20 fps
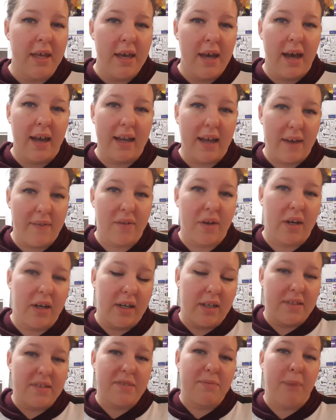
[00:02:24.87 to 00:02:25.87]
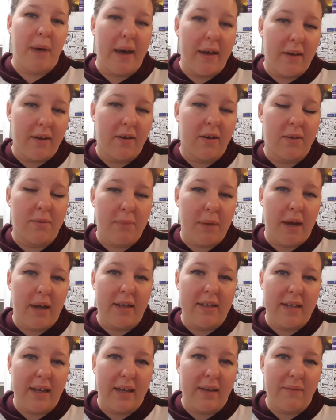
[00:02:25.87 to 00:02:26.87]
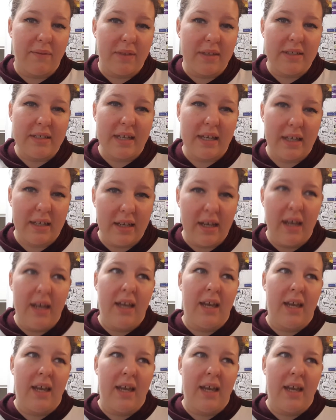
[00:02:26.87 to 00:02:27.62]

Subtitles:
I got very inspired by Day of the Dead